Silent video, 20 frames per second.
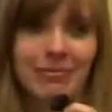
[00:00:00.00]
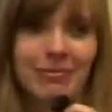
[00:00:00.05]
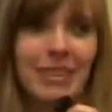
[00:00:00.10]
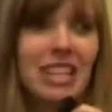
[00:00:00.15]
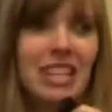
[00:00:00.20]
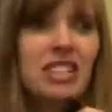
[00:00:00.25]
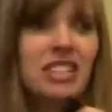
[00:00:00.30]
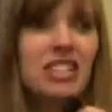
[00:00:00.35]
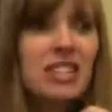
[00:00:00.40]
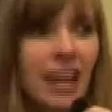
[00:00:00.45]

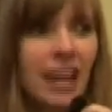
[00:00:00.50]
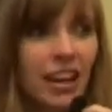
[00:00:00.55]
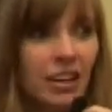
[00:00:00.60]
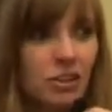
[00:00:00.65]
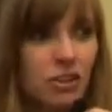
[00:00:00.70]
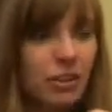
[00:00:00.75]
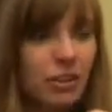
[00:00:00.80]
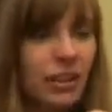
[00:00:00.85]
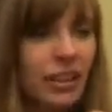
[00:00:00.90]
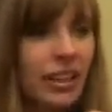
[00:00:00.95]
He's
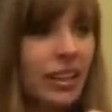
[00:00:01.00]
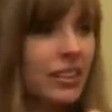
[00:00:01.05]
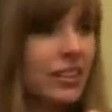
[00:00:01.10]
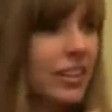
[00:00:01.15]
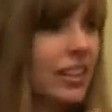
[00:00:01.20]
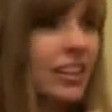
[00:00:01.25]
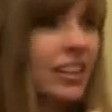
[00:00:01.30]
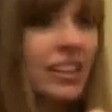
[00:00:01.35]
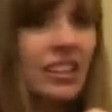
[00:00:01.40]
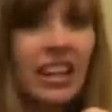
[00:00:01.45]
naturally
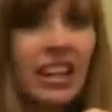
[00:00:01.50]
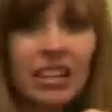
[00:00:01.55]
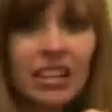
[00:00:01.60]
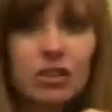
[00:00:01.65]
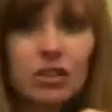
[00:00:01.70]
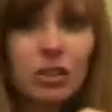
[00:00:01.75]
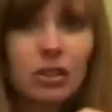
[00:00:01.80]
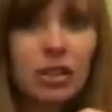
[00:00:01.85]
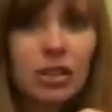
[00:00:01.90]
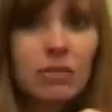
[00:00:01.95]
athletic,
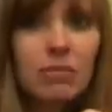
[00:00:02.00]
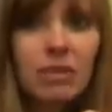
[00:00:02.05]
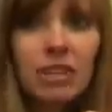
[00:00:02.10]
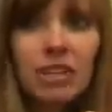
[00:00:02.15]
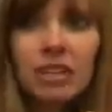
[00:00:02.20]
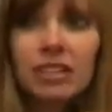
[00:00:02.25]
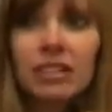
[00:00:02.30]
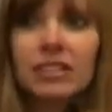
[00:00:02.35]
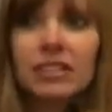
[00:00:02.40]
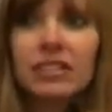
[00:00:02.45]
naturally
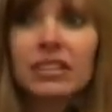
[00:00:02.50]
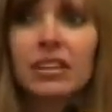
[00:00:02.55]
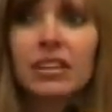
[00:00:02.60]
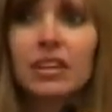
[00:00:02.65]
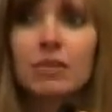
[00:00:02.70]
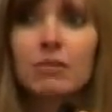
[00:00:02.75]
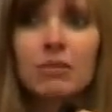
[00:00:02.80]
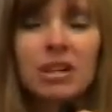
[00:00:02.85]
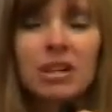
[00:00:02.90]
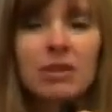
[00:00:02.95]
built,
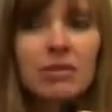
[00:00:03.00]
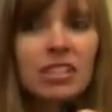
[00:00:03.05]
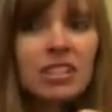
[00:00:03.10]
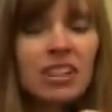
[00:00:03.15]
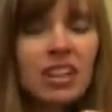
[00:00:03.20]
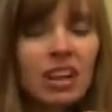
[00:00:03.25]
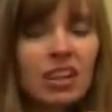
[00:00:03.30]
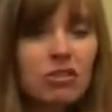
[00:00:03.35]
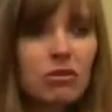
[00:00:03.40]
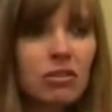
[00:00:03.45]
but he was a
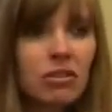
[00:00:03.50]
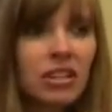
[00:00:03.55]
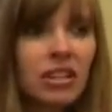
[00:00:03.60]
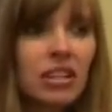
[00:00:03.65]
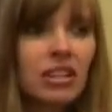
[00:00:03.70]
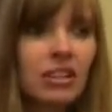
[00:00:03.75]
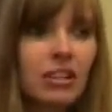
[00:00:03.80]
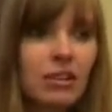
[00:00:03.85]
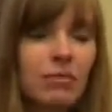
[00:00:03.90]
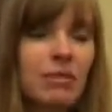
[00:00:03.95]
natural
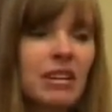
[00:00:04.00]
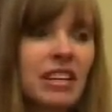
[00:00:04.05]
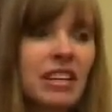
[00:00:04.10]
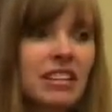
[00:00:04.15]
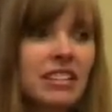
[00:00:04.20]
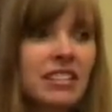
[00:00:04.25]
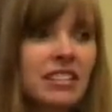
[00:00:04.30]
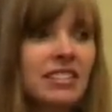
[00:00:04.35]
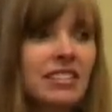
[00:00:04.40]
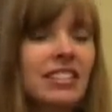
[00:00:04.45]
leader
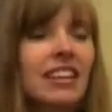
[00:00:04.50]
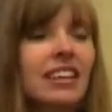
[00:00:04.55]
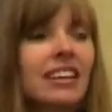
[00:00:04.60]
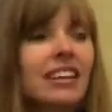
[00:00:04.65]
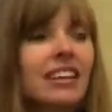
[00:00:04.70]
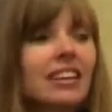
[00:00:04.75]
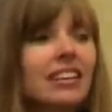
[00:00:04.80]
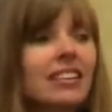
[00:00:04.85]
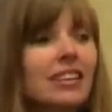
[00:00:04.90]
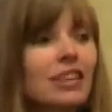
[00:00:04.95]
because
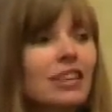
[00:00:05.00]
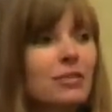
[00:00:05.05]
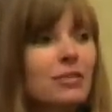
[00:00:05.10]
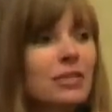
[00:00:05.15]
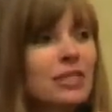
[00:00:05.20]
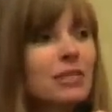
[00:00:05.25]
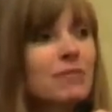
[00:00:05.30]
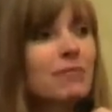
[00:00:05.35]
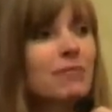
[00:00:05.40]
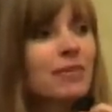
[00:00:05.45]
there
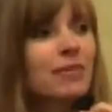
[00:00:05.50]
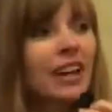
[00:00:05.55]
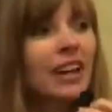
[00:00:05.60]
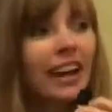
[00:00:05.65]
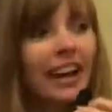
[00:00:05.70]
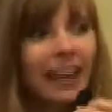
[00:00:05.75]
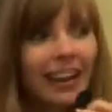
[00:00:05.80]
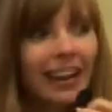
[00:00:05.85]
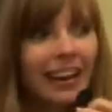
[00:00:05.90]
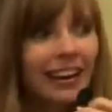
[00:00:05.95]
was a
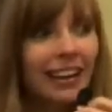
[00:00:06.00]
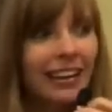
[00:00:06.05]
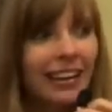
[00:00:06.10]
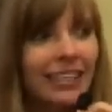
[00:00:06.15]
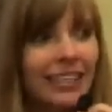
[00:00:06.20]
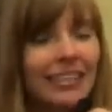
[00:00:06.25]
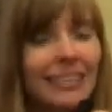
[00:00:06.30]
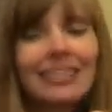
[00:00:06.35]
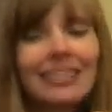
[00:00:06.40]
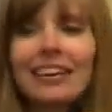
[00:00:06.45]

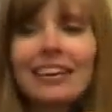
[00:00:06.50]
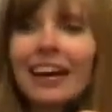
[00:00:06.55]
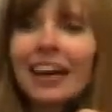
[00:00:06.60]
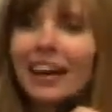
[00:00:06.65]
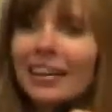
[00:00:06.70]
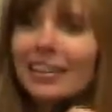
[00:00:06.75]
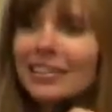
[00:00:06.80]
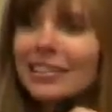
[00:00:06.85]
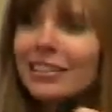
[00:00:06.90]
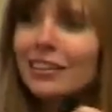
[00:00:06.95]
guy in the
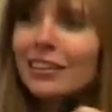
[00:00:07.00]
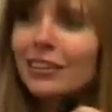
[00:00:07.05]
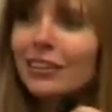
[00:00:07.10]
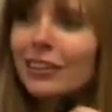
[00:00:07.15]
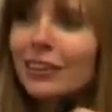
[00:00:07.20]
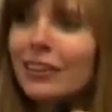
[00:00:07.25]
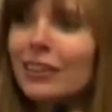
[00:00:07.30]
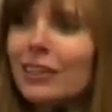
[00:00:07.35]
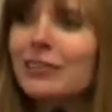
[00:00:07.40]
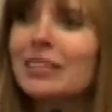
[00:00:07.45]
high
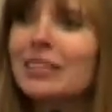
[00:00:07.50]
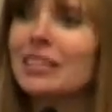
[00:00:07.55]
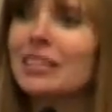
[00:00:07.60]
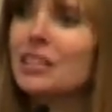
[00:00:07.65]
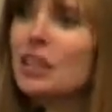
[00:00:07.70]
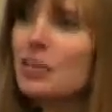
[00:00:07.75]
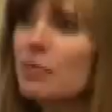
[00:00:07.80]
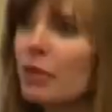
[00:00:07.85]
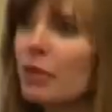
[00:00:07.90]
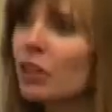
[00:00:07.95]
school that was a
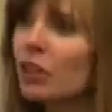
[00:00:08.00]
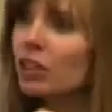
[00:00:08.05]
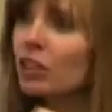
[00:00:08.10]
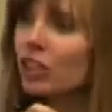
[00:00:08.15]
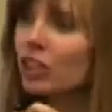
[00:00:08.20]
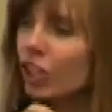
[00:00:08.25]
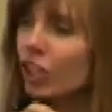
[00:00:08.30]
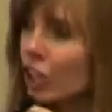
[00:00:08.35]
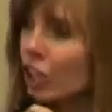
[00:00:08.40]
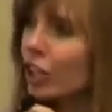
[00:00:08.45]
typical
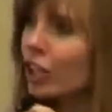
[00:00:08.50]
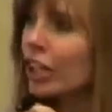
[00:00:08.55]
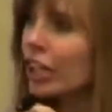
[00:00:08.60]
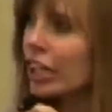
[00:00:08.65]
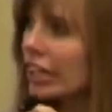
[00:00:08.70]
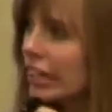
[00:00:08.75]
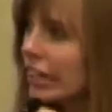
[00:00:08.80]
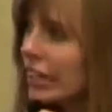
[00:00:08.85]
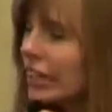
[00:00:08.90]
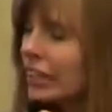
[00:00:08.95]

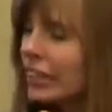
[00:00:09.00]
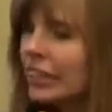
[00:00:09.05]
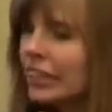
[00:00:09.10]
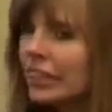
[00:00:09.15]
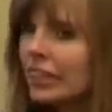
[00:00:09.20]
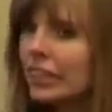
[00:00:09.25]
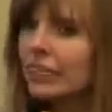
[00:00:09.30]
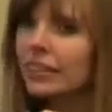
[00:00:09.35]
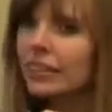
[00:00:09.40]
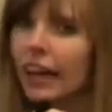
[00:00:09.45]
nerd,
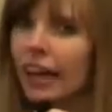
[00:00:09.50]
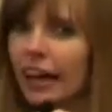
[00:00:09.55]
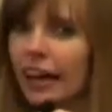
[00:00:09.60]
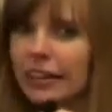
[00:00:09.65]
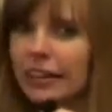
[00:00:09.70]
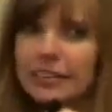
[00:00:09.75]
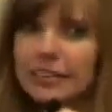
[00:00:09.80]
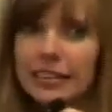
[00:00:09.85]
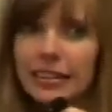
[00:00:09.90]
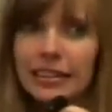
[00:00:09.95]

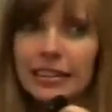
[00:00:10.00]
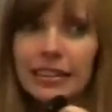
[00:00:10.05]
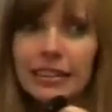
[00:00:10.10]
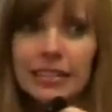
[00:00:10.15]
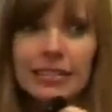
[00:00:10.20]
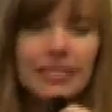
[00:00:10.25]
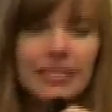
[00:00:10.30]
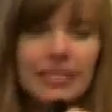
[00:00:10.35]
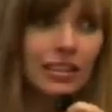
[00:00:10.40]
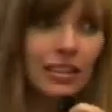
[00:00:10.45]

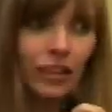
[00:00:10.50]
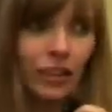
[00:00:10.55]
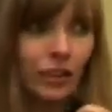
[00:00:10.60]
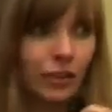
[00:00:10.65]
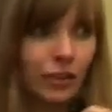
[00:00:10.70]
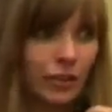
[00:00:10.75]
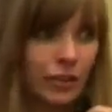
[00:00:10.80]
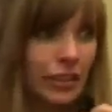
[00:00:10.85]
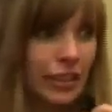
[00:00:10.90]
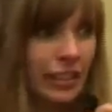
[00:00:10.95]
glasses, you
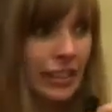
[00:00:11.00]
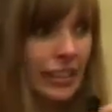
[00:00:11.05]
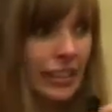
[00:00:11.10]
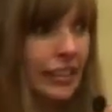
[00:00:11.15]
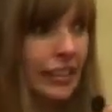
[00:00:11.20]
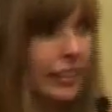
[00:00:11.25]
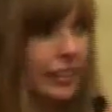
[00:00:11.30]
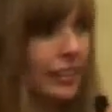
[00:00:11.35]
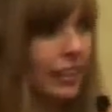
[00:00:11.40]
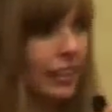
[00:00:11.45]
know,
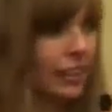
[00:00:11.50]
geek,